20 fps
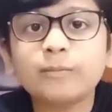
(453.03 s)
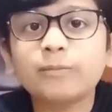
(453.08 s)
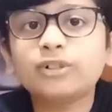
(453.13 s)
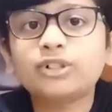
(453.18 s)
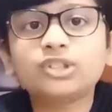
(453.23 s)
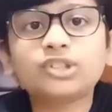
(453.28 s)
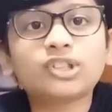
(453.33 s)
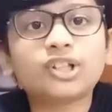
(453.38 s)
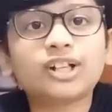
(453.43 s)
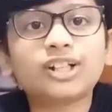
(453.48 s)

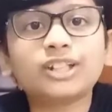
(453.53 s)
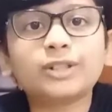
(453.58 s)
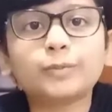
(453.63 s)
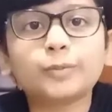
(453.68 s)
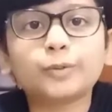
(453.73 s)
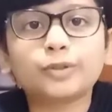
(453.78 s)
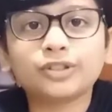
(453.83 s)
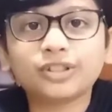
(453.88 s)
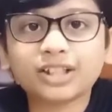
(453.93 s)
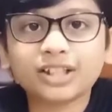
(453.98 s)
Ms
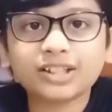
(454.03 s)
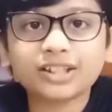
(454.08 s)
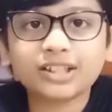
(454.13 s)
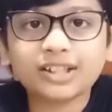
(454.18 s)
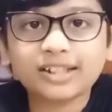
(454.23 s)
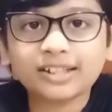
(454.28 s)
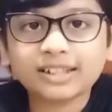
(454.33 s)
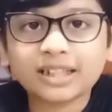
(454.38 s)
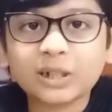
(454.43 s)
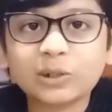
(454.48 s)
Trunchbull
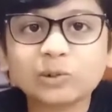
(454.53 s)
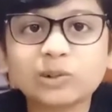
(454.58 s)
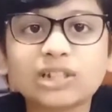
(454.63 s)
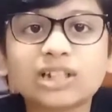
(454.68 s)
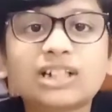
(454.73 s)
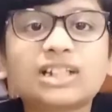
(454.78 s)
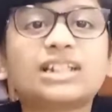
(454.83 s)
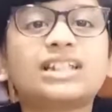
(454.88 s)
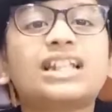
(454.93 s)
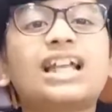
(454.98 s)
then let
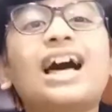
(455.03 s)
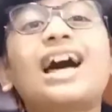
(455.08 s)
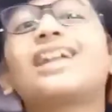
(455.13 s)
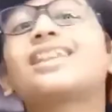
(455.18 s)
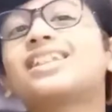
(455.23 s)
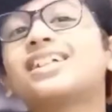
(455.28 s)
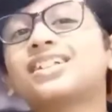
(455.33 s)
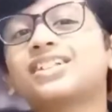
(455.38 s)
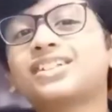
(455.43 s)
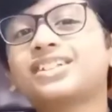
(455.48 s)
out
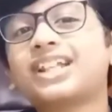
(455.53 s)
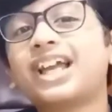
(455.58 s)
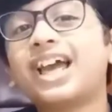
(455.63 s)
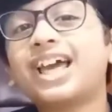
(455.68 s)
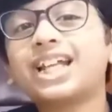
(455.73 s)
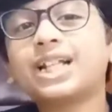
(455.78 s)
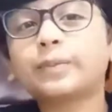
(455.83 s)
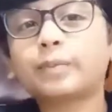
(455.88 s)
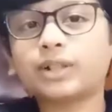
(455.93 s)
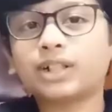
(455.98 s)
another
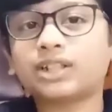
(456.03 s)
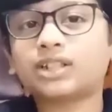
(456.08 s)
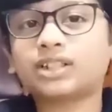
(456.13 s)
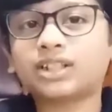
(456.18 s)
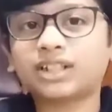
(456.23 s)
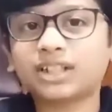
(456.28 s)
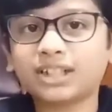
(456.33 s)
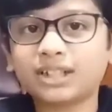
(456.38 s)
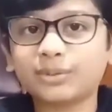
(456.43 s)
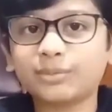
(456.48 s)
terrible
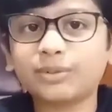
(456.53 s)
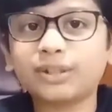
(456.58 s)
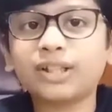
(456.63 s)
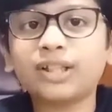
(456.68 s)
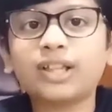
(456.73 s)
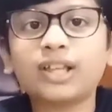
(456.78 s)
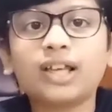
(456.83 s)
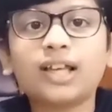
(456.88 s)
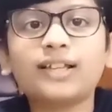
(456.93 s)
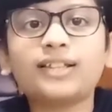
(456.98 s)
scream
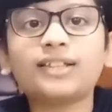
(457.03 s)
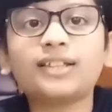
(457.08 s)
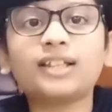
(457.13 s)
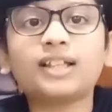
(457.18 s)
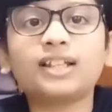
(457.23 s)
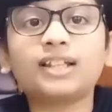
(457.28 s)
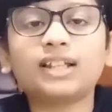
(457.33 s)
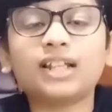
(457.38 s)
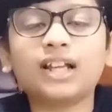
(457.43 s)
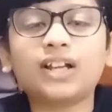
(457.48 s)
and
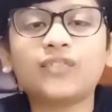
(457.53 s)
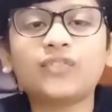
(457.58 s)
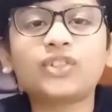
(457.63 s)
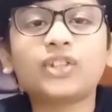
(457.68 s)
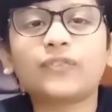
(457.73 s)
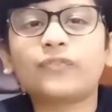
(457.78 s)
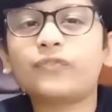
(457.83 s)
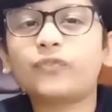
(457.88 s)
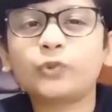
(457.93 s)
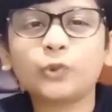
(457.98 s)
then
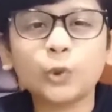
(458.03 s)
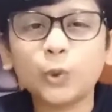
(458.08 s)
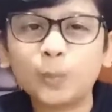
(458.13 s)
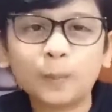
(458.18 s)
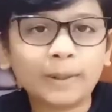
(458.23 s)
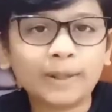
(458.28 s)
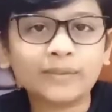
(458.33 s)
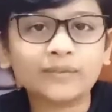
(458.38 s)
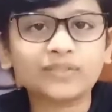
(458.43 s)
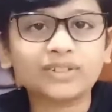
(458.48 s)
left
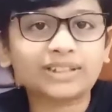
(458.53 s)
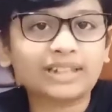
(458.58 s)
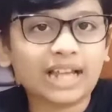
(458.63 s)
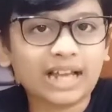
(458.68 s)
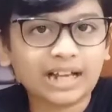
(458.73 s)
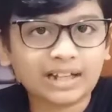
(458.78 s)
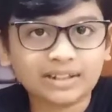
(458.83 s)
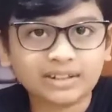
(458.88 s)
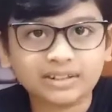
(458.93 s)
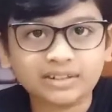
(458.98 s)
fuming with
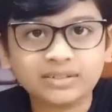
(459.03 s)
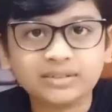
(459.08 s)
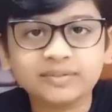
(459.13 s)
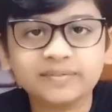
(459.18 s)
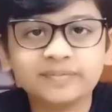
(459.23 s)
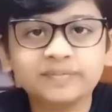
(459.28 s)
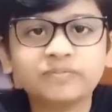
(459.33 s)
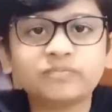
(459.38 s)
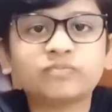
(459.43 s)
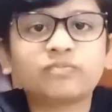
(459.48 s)
anger.
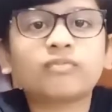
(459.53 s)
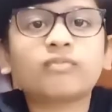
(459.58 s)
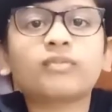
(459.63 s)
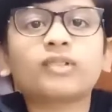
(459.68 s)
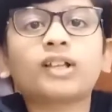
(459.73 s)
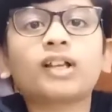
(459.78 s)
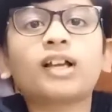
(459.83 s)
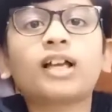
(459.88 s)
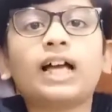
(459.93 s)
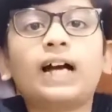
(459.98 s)

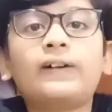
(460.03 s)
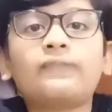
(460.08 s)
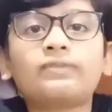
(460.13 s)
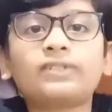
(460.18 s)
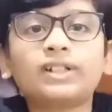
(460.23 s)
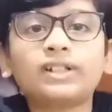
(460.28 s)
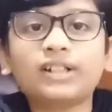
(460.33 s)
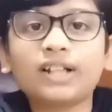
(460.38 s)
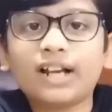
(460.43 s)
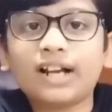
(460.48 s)

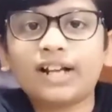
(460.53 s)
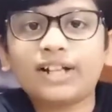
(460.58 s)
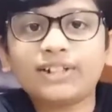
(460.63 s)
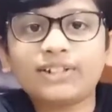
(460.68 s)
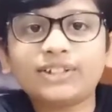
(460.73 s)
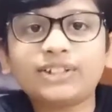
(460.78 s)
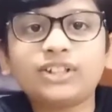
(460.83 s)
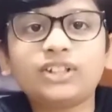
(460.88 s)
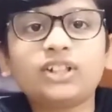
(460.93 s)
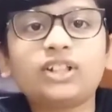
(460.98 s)
After
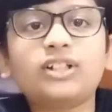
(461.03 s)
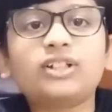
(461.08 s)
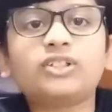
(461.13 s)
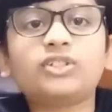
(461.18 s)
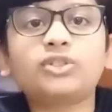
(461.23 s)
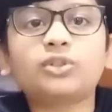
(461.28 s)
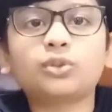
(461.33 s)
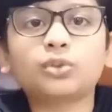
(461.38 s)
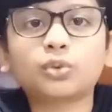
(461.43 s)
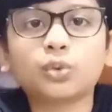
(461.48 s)
that, she
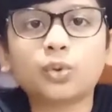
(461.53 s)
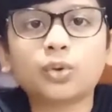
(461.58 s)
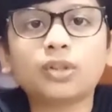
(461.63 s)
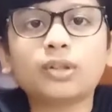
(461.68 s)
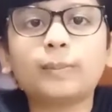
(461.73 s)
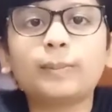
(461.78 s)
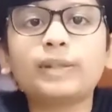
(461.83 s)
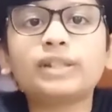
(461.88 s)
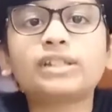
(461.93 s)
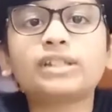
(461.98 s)
also
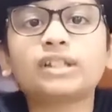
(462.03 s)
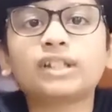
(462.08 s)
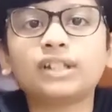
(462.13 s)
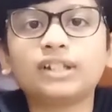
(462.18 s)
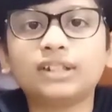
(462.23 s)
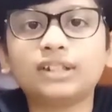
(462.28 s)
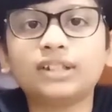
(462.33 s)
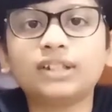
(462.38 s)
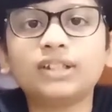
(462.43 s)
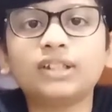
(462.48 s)
told Miss
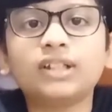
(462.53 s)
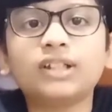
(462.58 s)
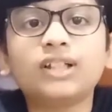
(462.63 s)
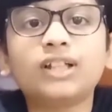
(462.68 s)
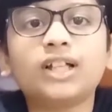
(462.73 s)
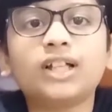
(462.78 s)
Honey